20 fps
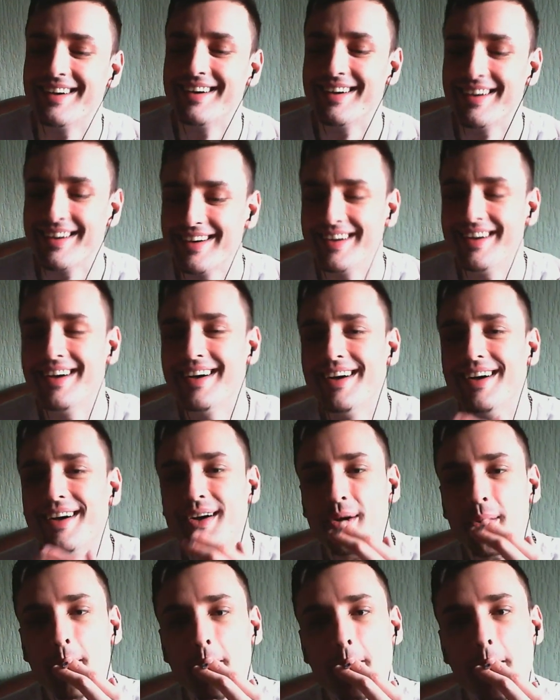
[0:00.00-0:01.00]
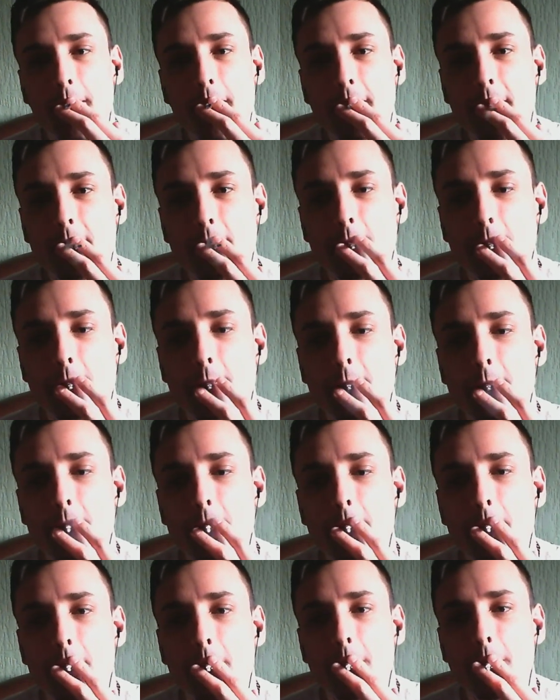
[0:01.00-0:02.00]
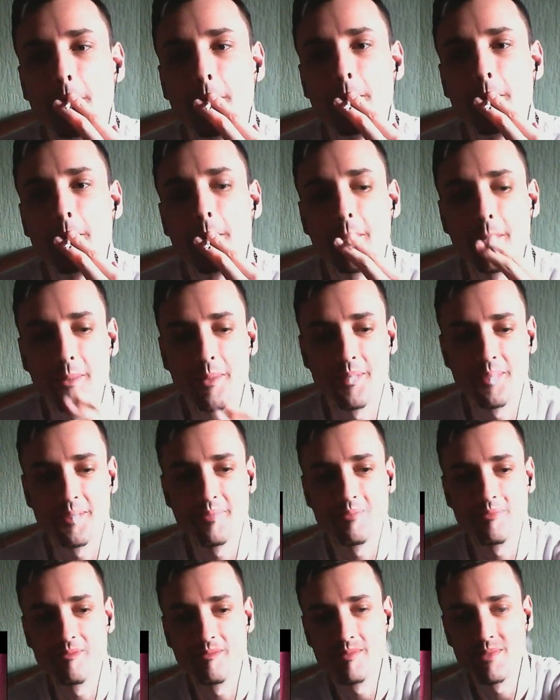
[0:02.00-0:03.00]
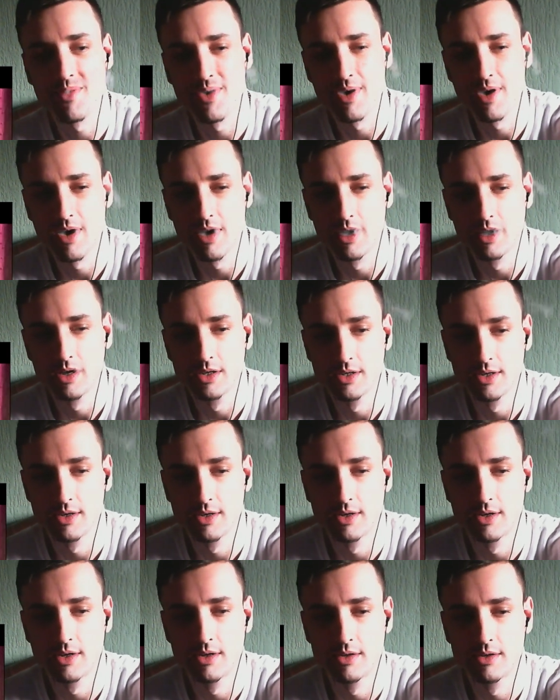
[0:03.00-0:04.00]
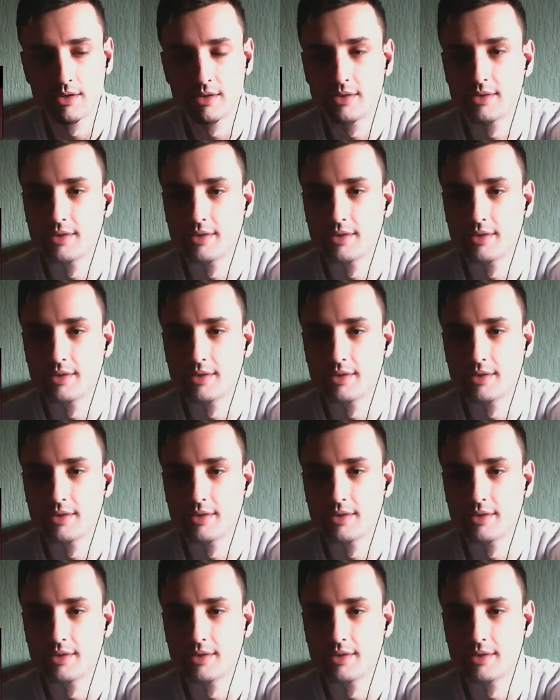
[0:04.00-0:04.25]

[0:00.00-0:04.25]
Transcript: Holy smoke, lady. Relax. I just want a Big Mac and large fries.